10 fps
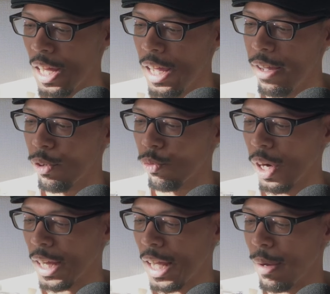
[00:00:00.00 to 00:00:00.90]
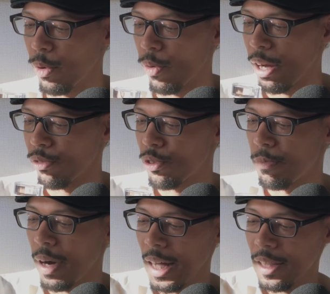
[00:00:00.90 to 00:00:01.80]
Even when I came around to
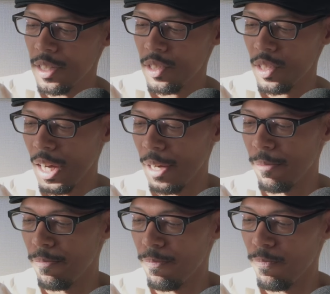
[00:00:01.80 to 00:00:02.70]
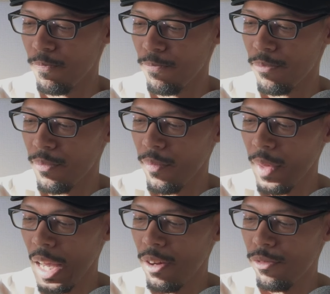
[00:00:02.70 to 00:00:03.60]
buy this
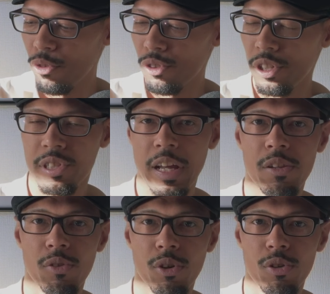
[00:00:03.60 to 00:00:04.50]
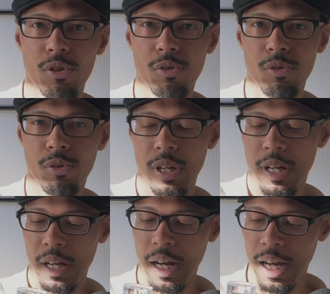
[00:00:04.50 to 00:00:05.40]
Fuji Sanroku,
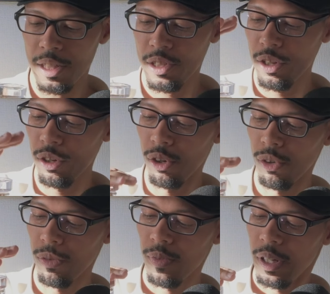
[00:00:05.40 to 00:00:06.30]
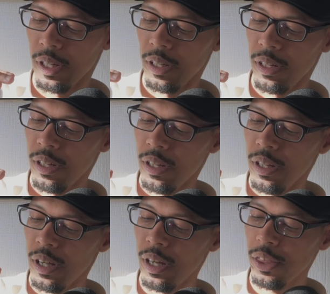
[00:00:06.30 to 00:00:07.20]
I still
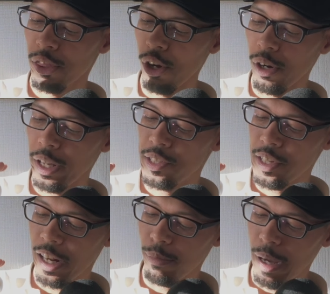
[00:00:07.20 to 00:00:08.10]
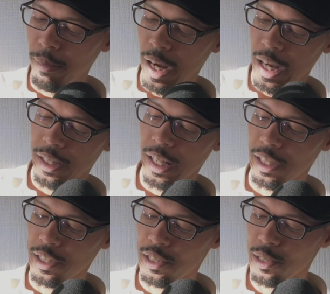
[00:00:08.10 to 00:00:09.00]
thought inside of my mind
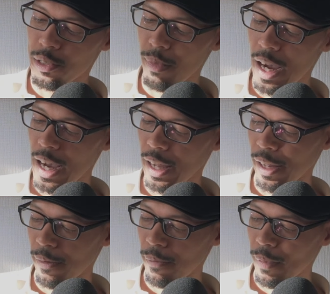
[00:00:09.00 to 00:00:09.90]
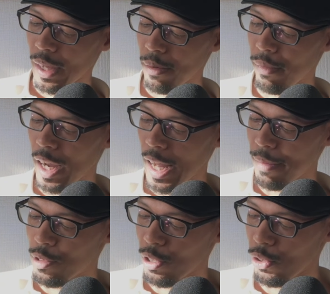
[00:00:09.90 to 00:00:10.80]
that this is my
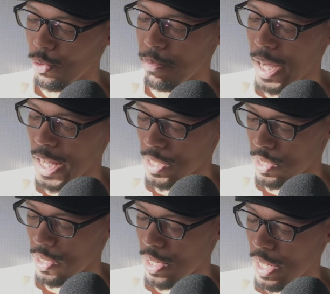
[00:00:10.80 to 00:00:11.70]
absolute best.